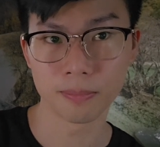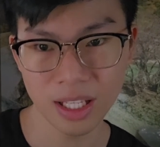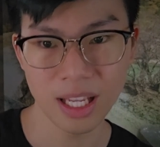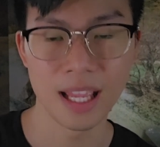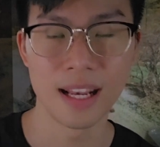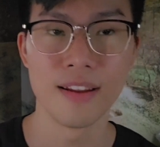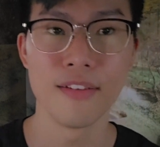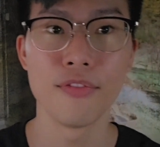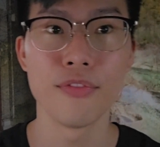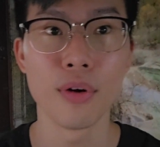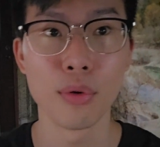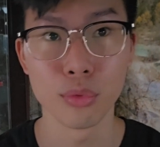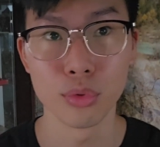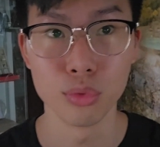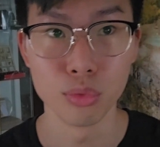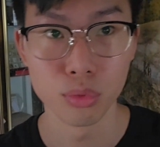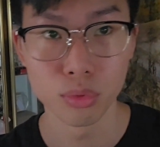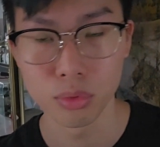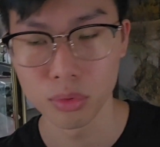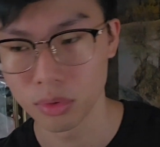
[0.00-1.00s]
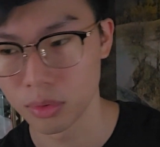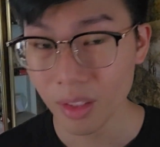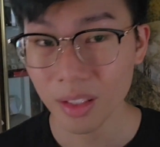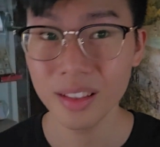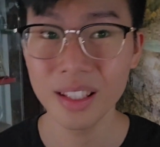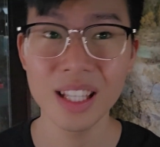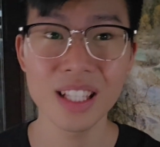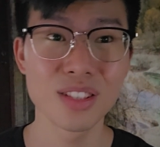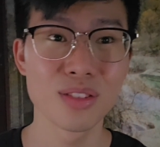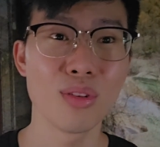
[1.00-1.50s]
and they found you.
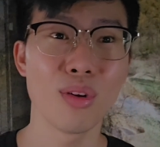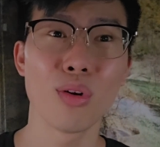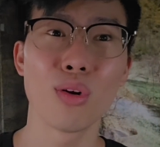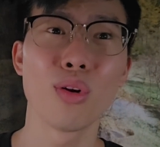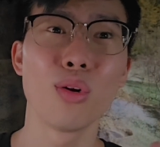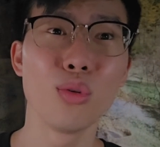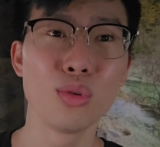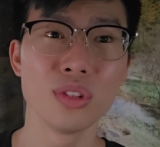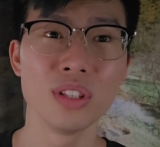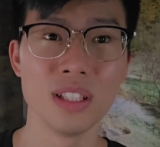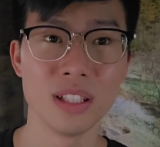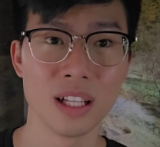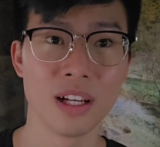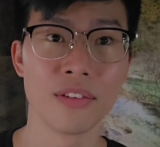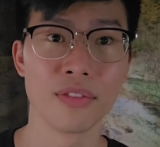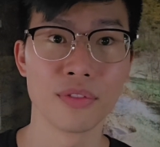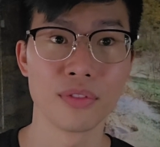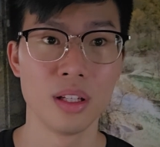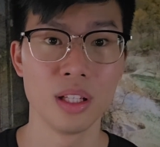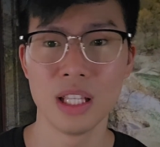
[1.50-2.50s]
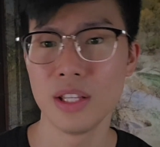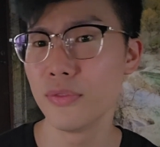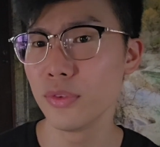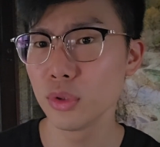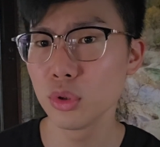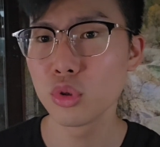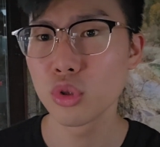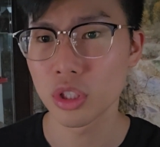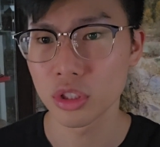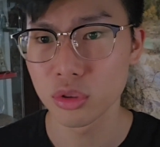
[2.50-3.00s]
That's not close enough, even though
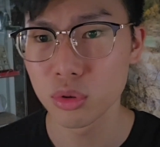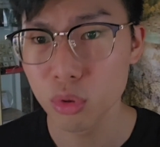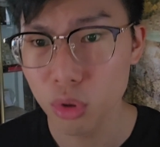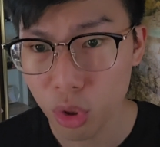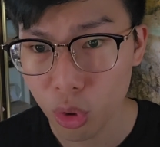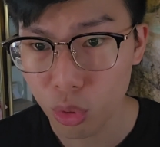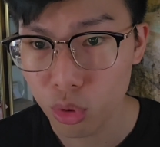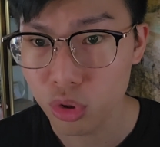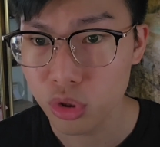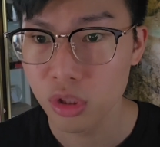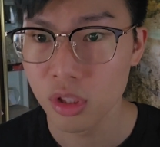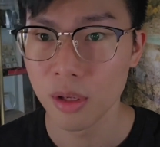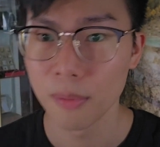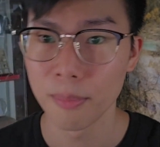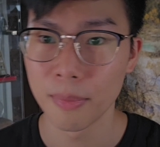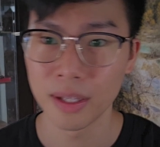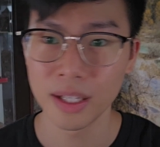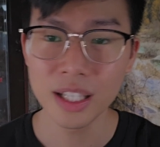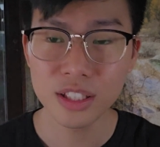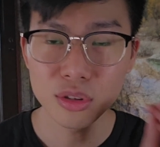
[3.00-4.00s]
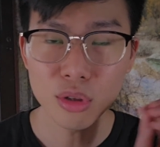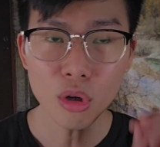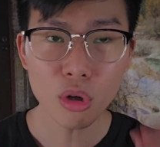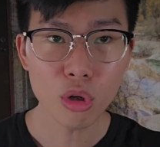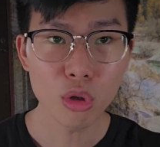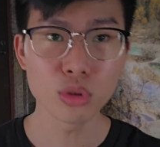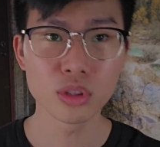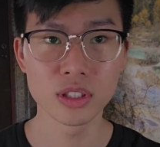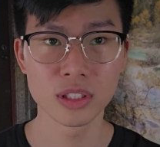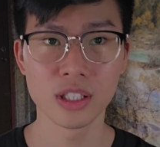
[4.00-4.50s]
you're still close, but that's not
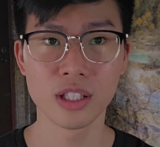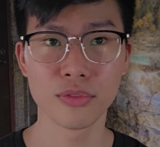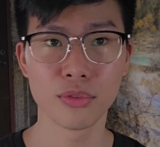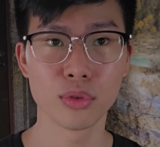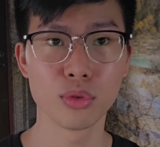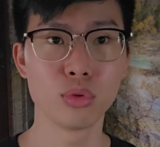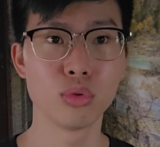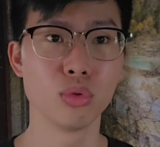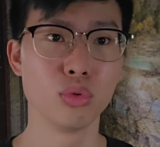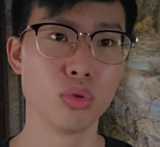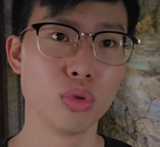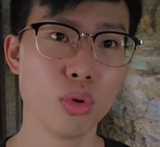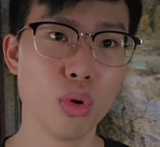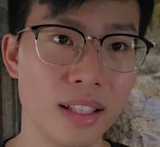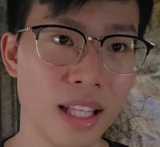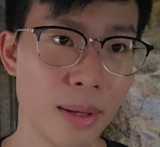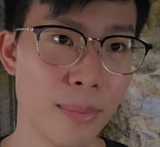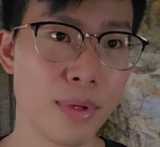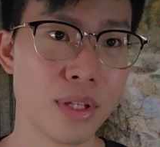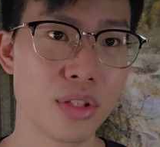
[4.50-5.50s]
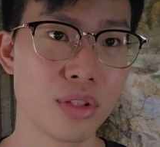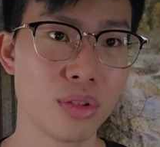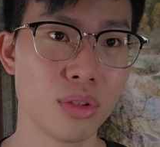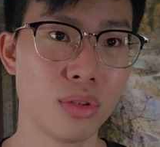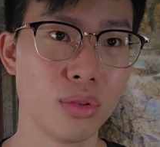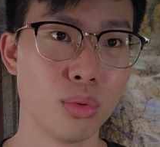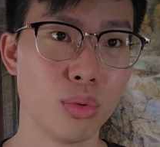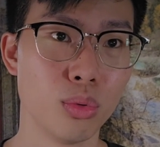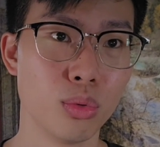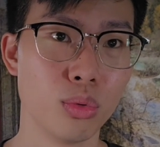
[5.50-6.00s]
close enough for you to do damage
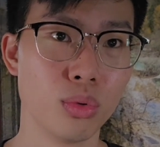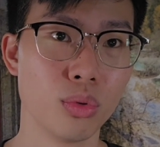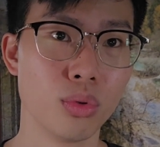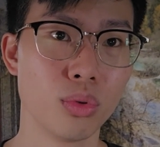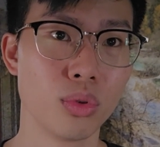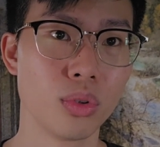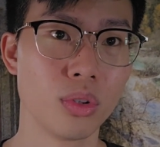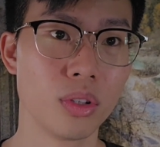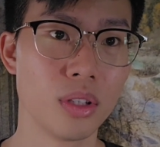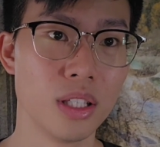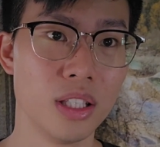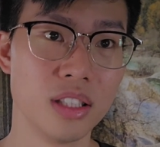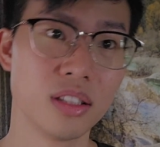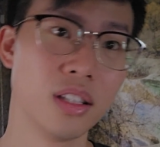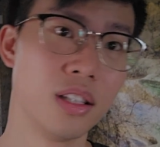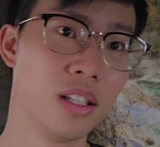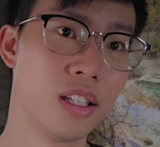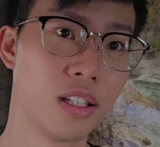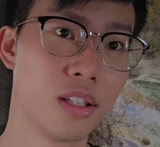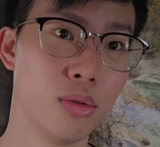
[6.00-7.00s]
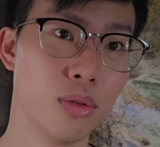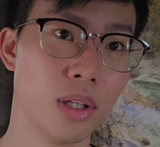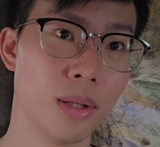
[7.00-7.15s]
to instantly kill them.